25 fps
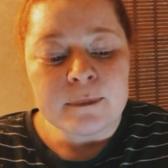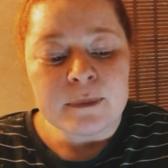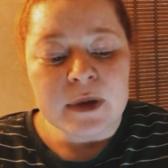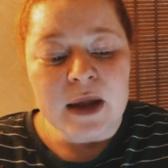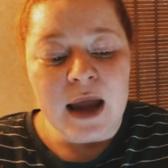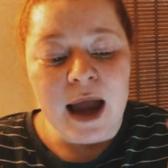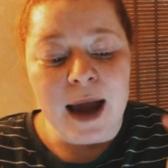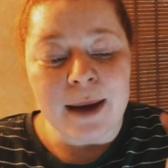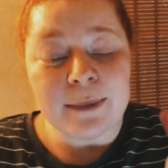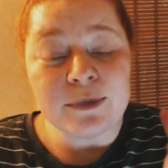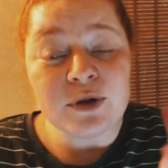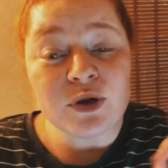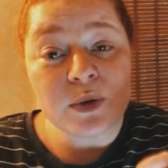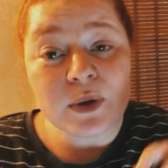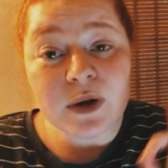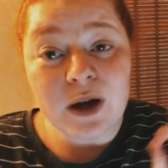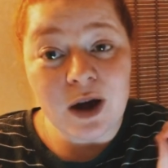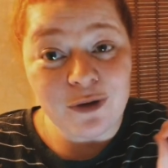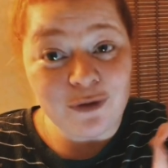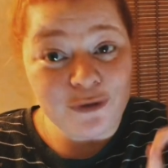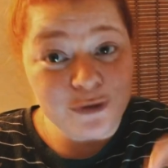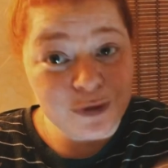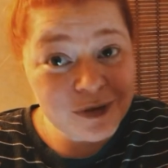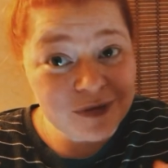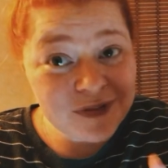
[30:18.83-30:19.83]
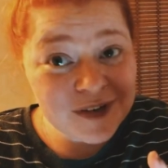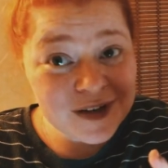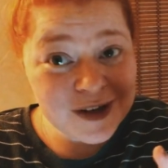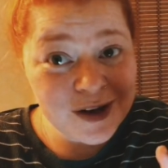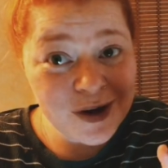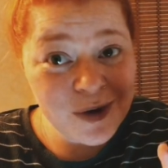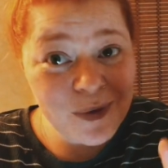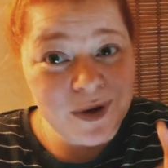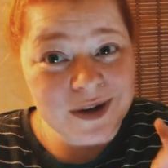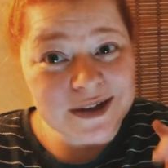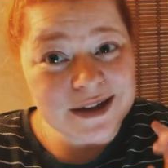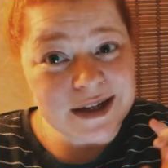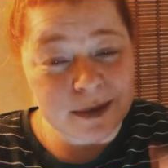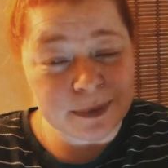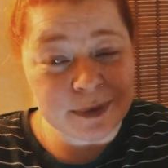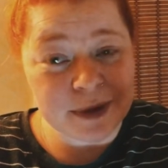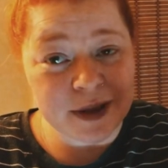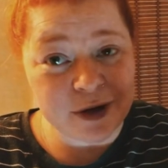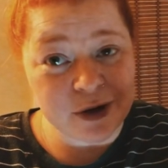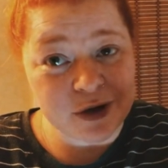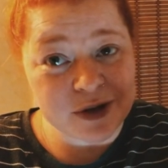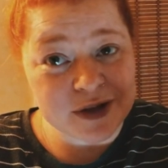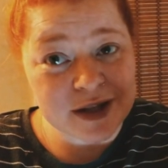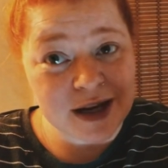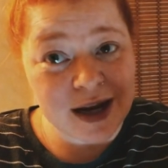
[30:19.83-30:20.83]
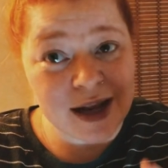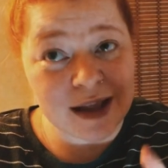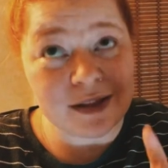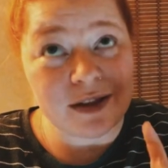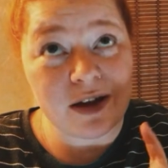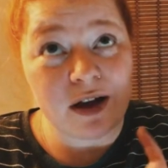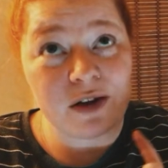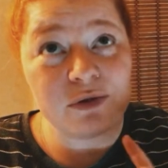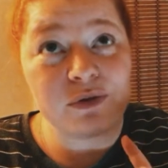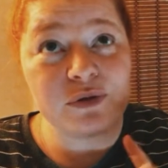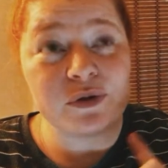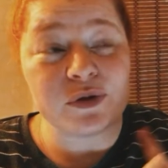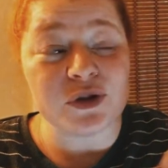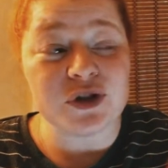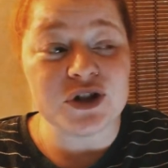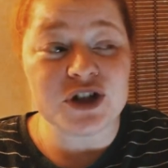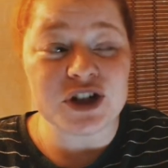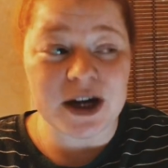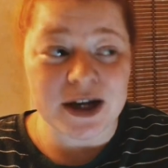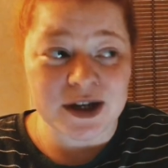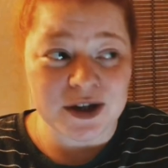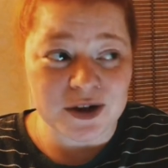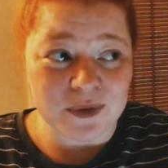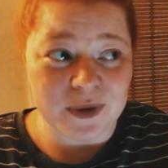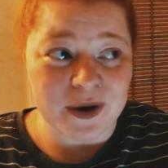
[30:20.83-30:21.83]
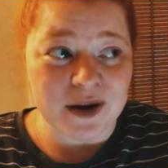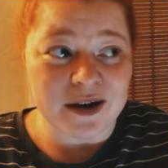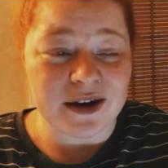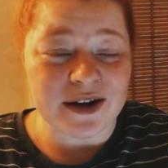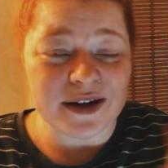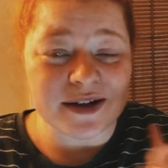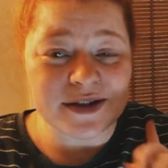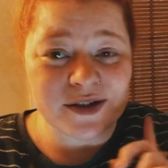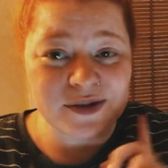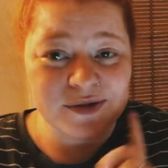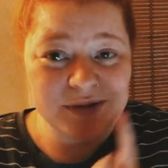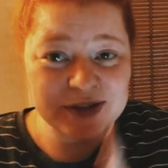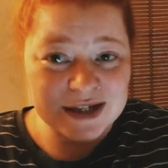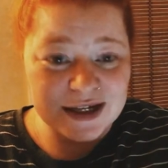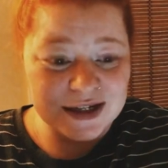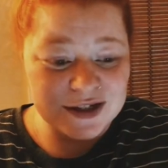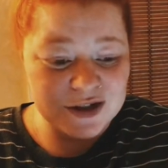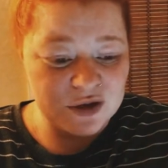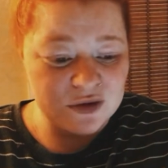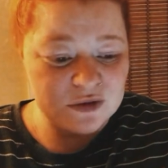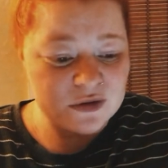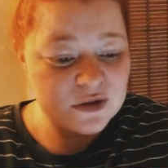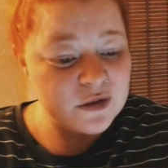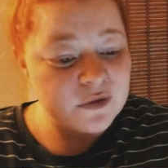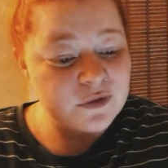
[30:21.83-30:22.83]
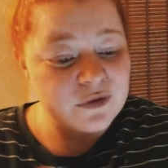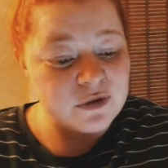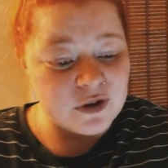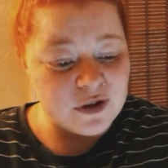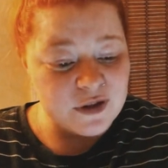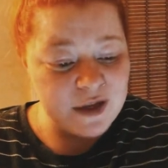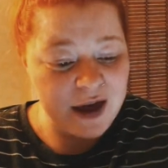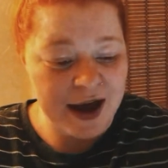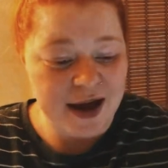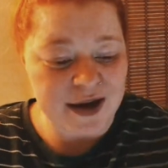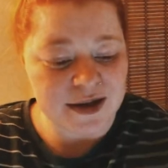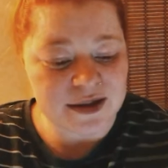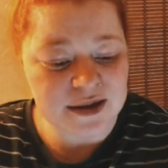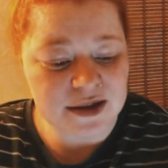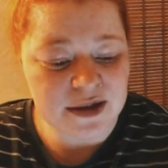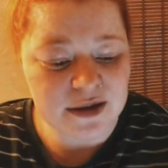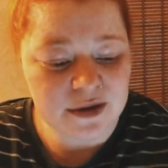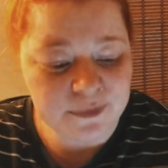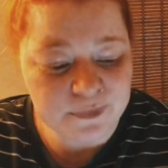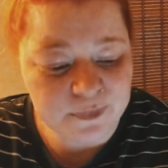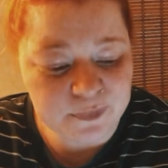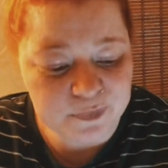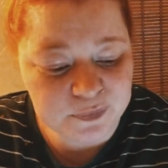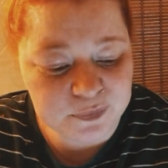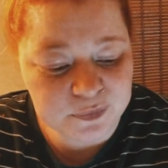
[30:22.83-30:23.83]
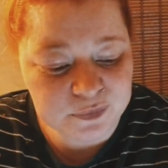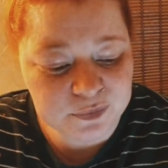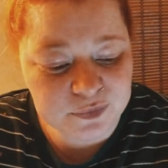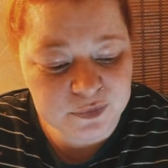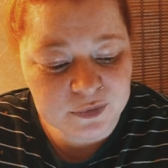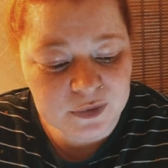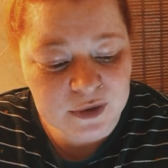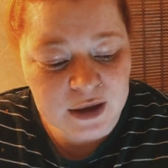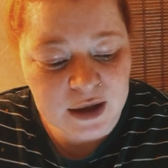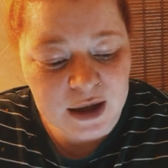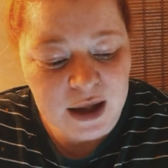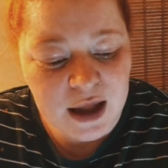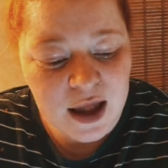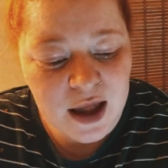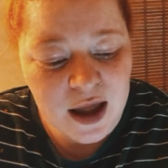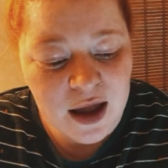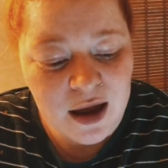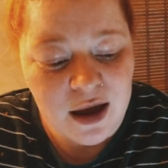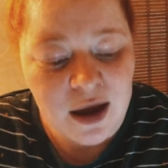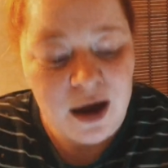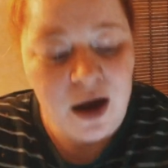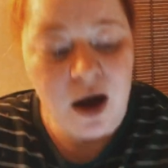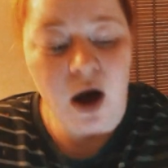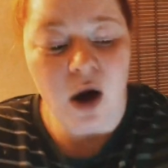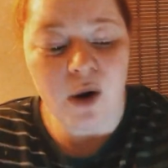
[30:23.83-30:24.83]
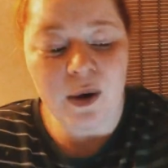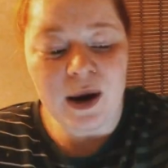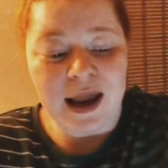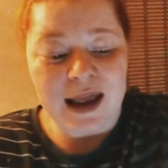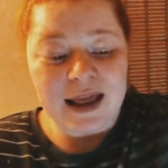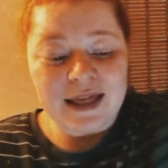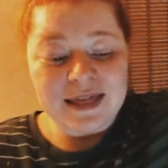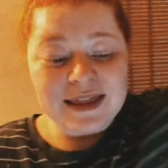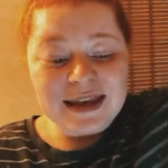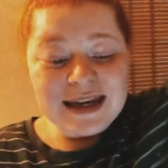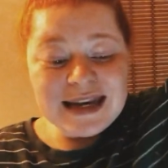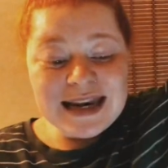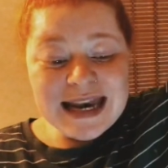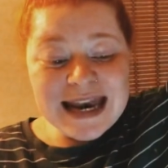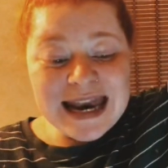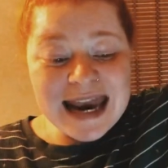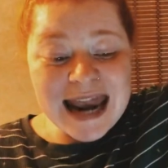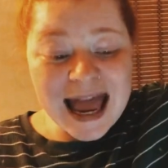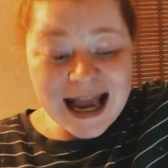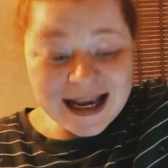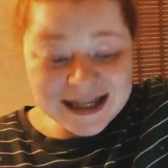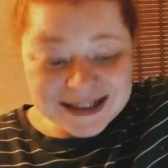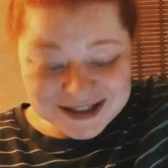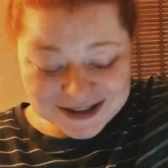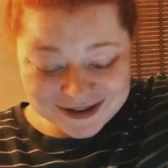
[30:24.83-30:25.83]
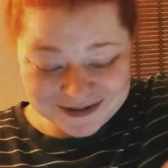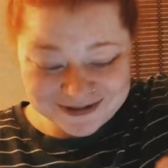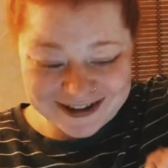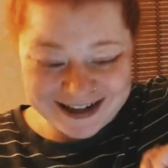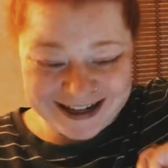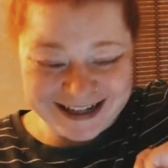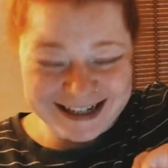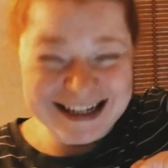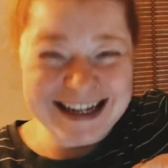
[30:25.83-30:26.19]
I'm doing a full video on day planners that I love for January, so stay tuned for that. Okay, the next one